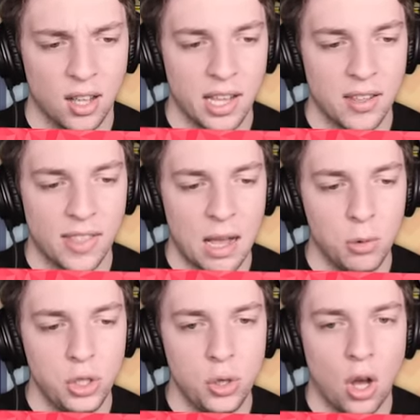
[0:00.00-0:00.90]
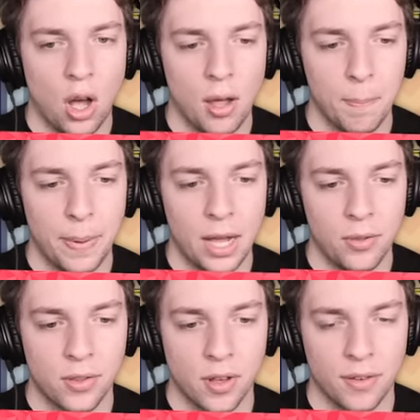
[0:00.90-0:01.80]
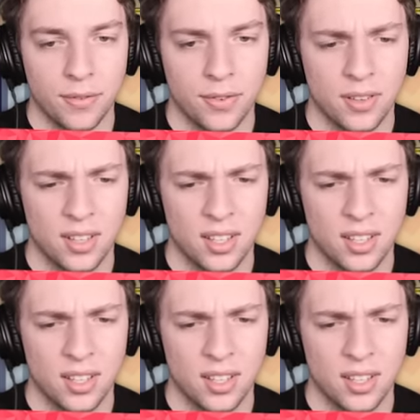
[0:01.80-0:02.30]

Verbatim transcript: Okay, so that one you can't bounce off.